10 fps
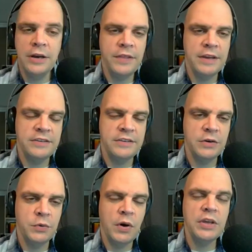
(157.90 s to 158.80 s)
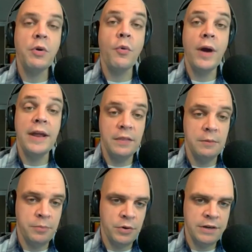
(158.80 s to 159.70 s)
out that while you were writing the
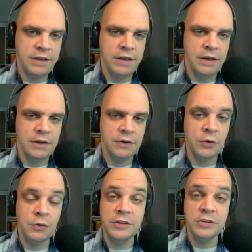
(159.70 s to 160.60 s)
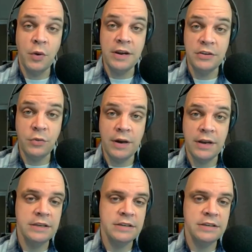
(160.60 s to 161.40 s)
book in early 2020,